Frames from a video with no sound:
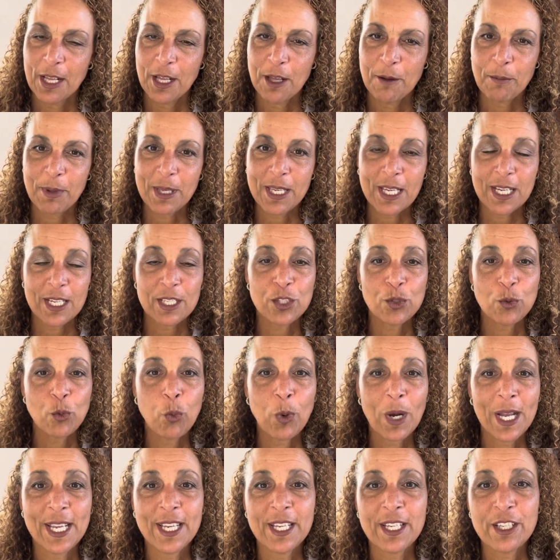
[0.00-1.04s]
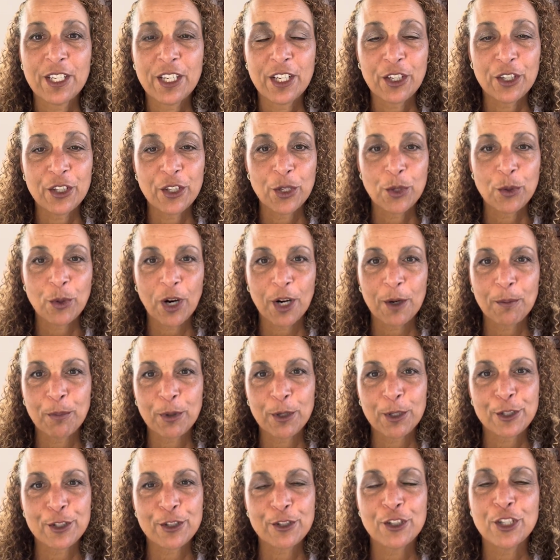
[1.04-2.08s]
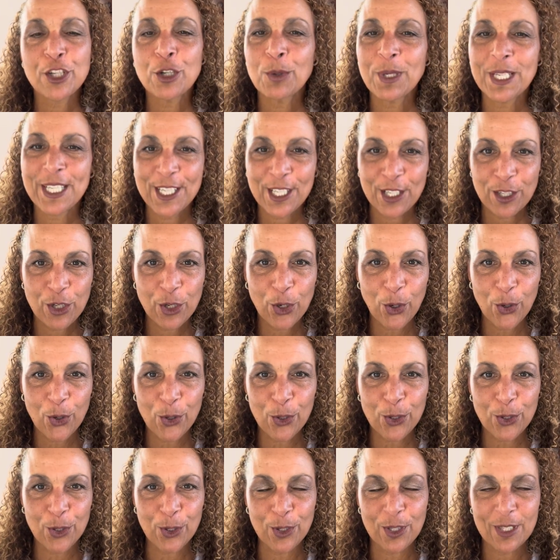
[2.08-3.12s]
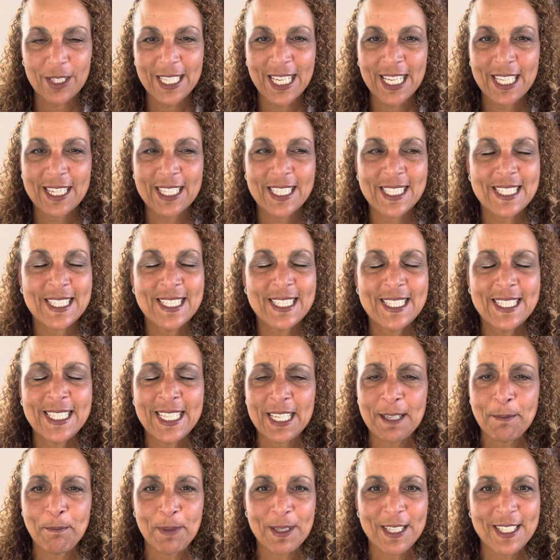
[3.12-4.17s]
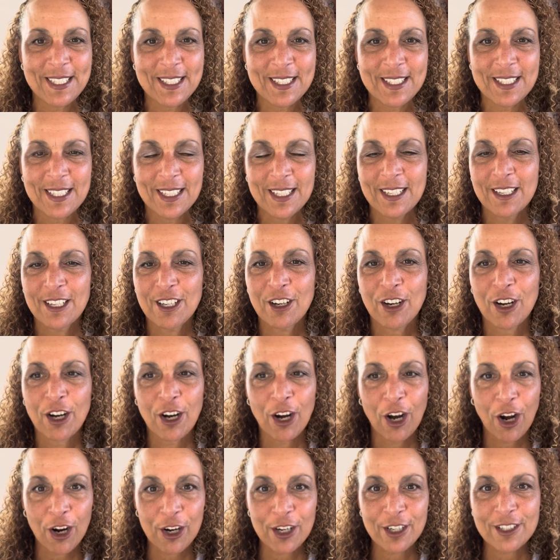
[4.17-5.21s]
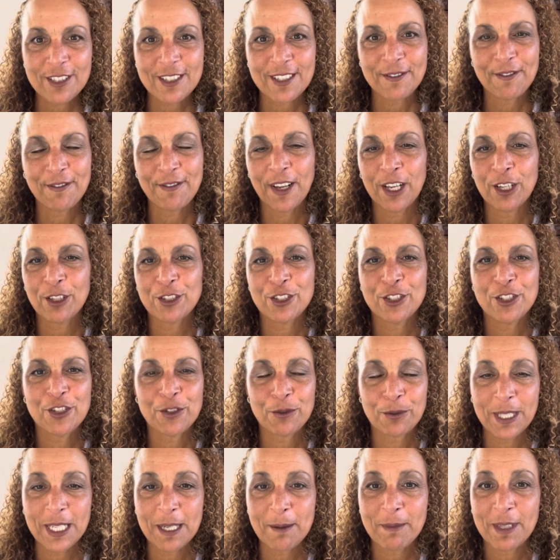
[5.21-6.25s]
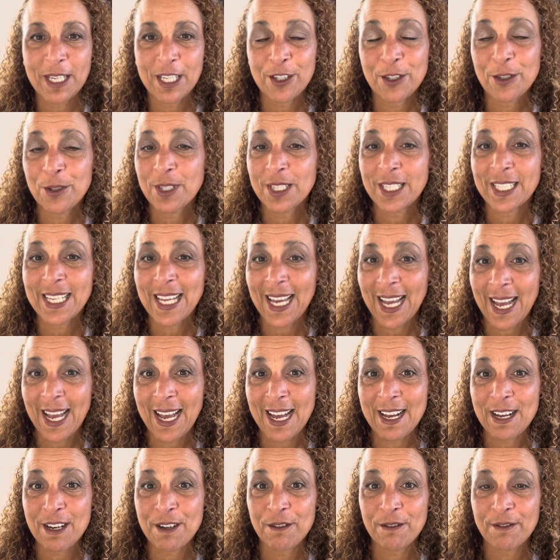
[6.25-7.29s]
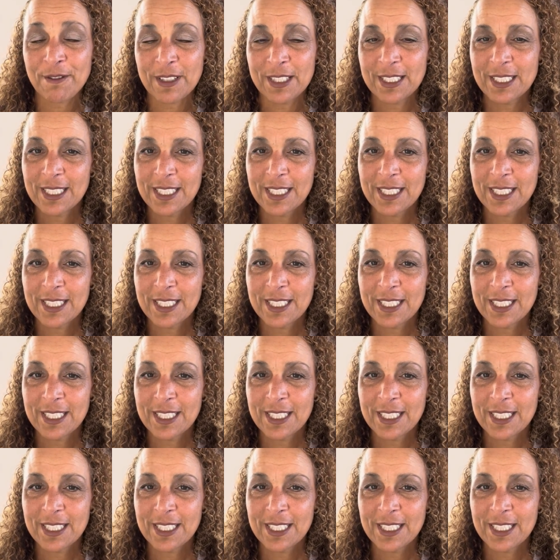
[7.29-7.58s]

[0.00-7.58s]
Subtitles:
Because when you are pursuing a goal and the deepest heartfelt dream that you can have,